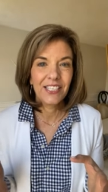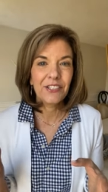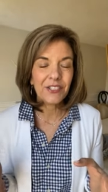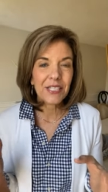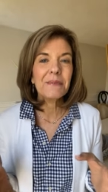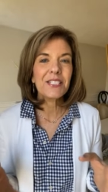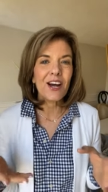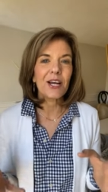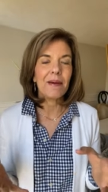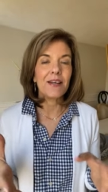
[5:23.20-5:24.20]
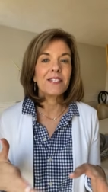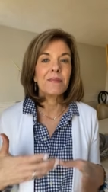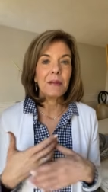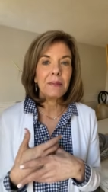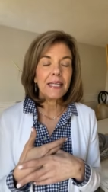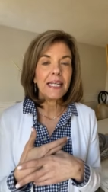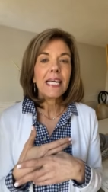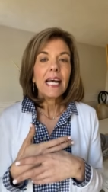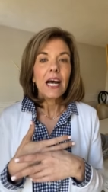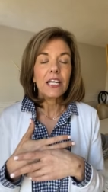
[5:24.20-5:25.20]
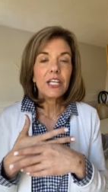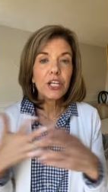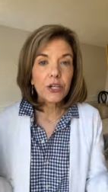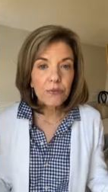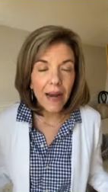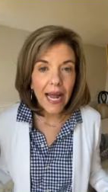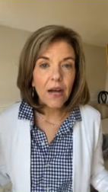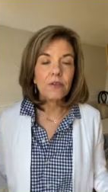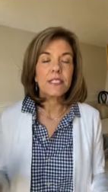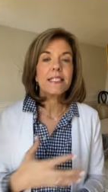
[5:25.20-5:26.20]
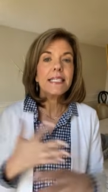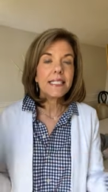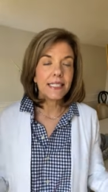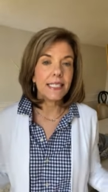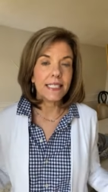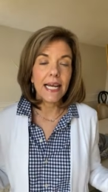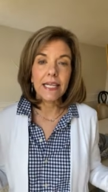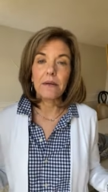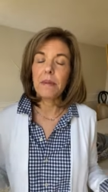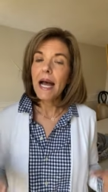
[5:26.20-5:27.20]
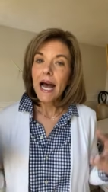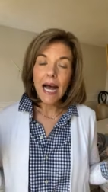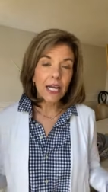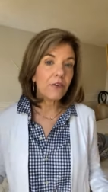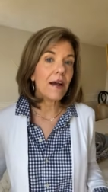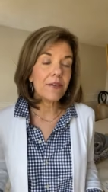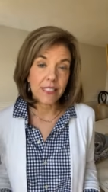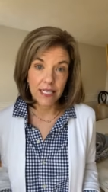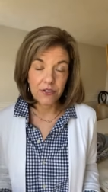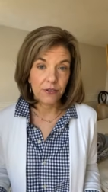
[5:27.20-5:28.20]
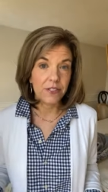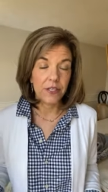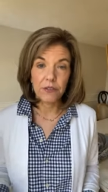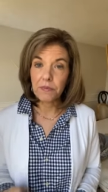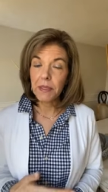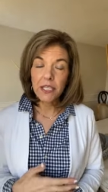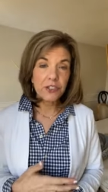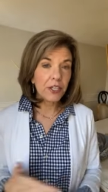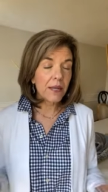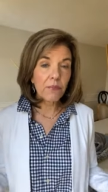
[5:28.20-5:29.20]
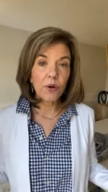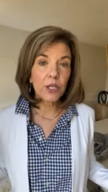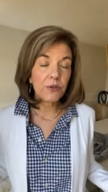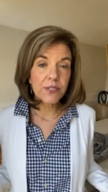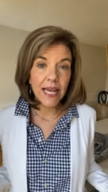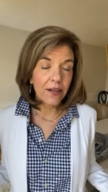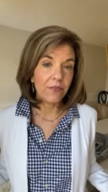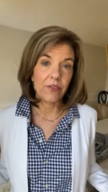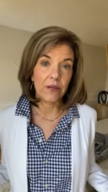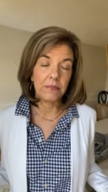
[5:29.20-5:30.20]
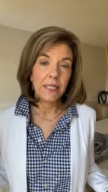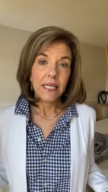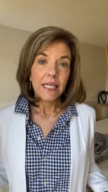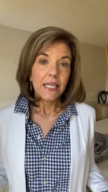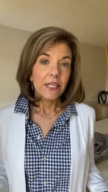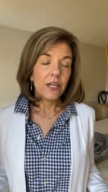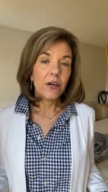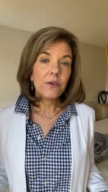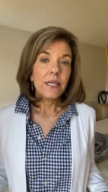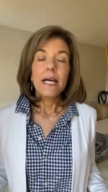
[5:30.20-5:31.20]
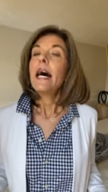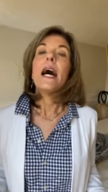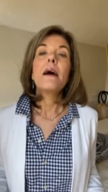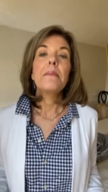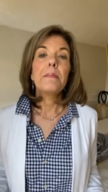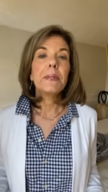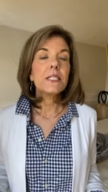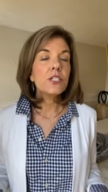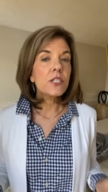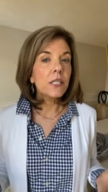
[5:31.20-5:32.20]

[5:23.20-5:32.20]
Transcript: You'll hear me talk about something being a year-round seasonless item. I gravitate towards those because you get more use out of them you know um, but